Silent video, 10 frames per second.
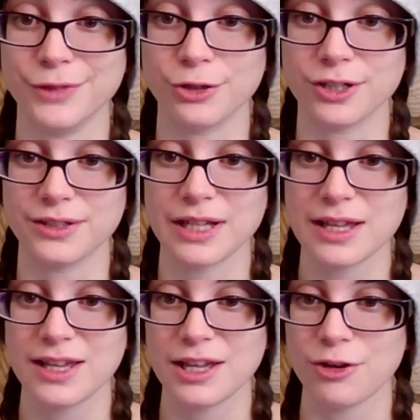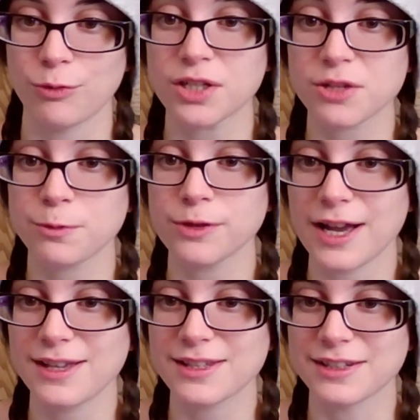No good. What a
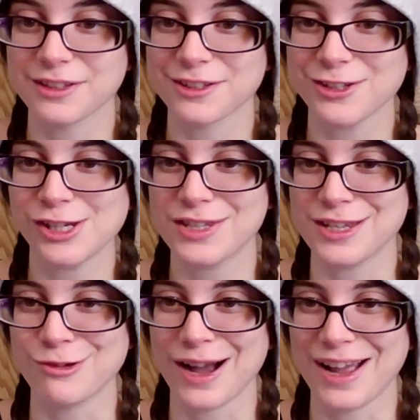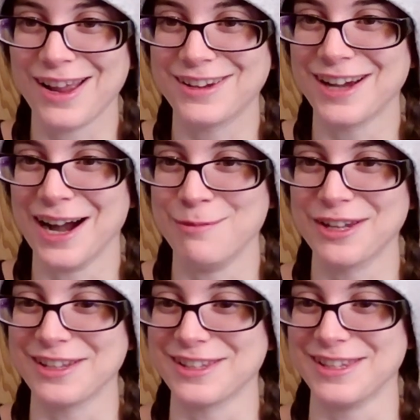surprise, another DCYA
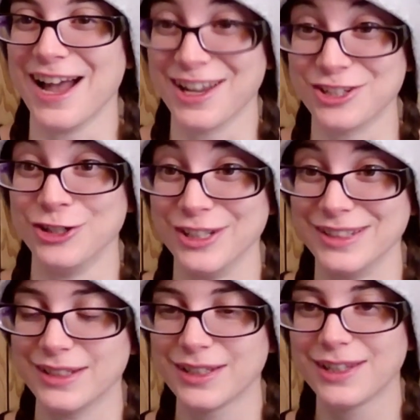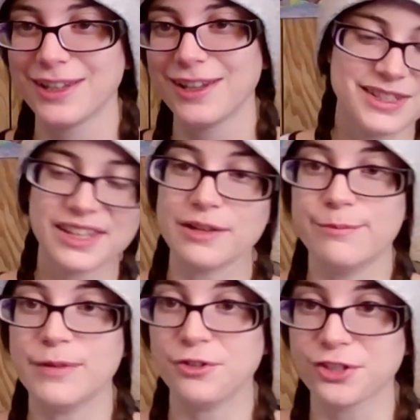comic is not good. It's like a
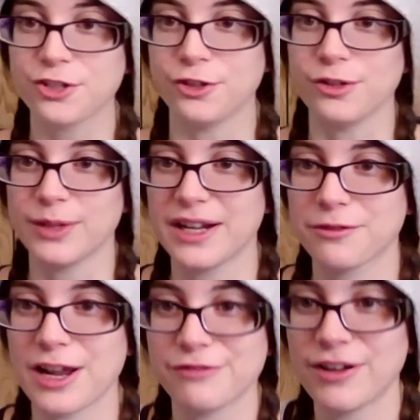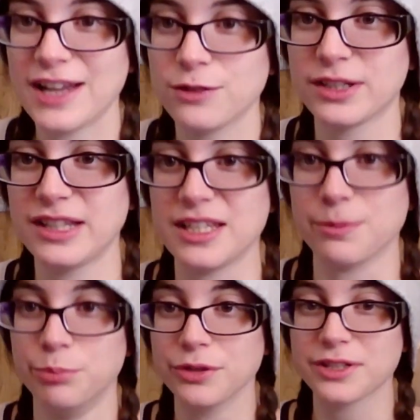miracle whenever I find one of
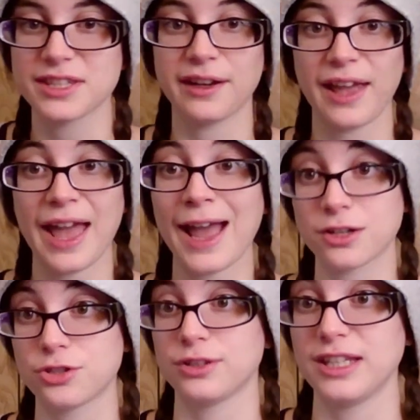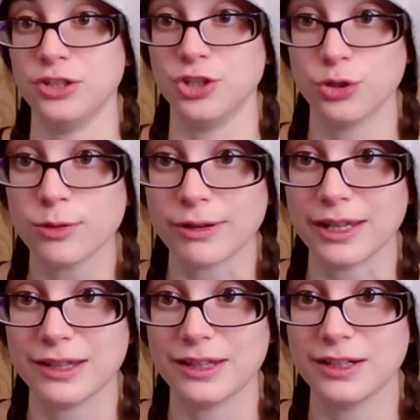these books that I actually
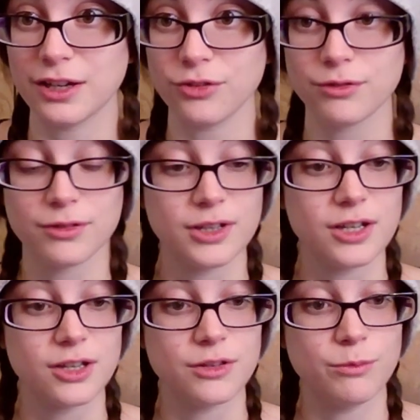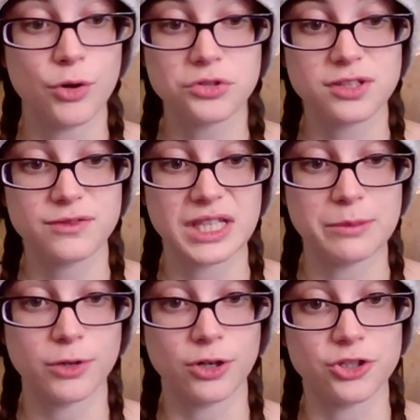enjoy, you know? most of
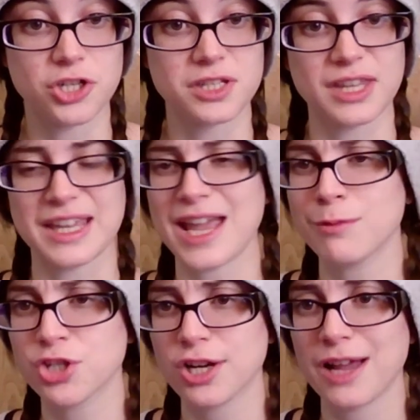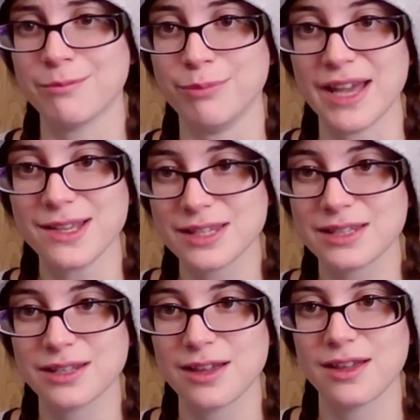them are just like amateur at
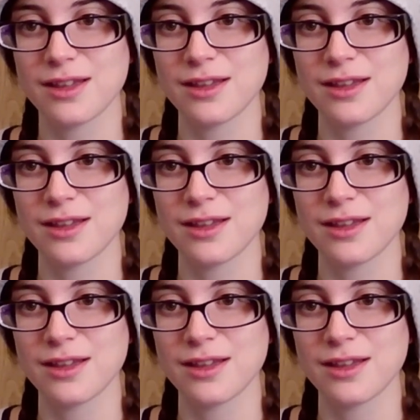best